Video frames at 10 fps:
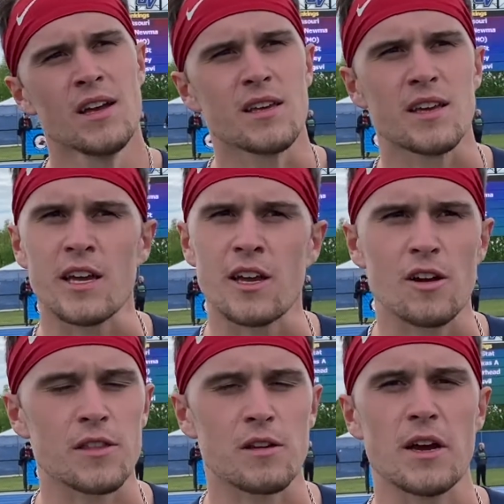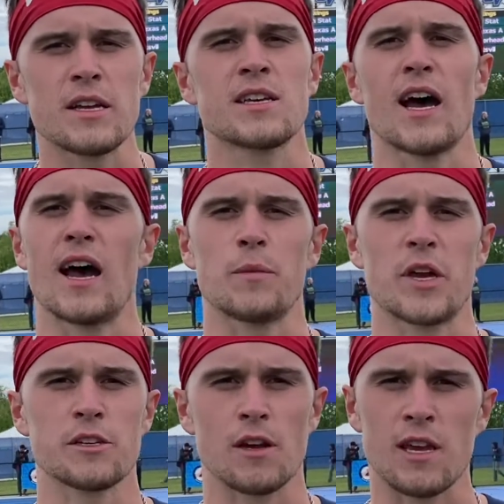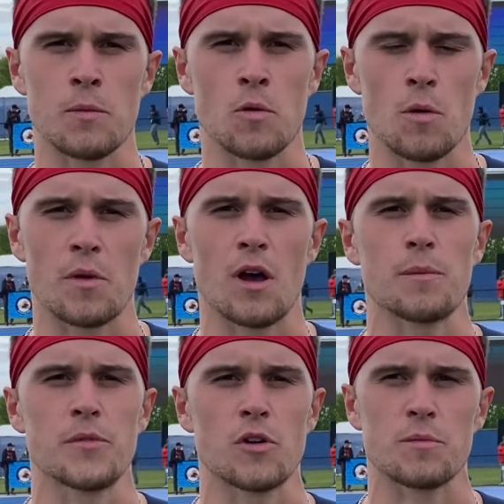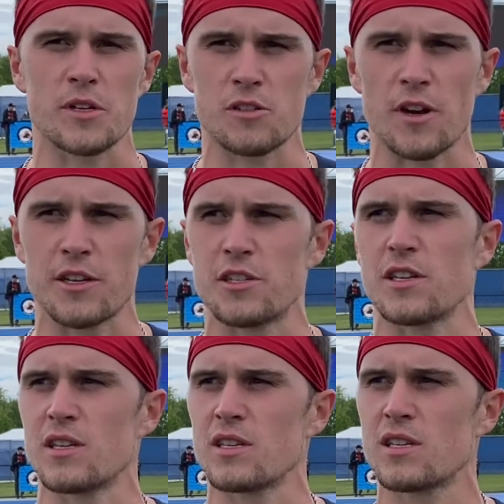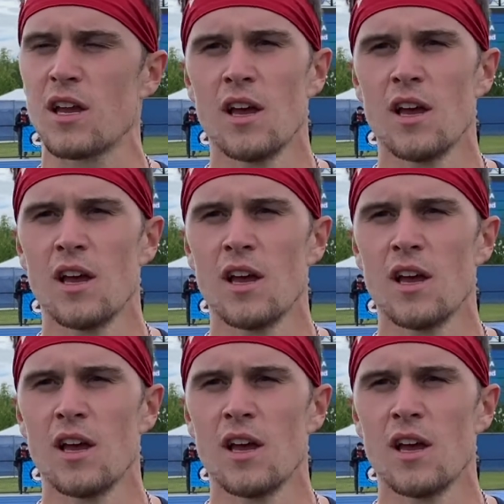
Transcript: Get here at the right time, make sure I keep warming up, doing my stretches.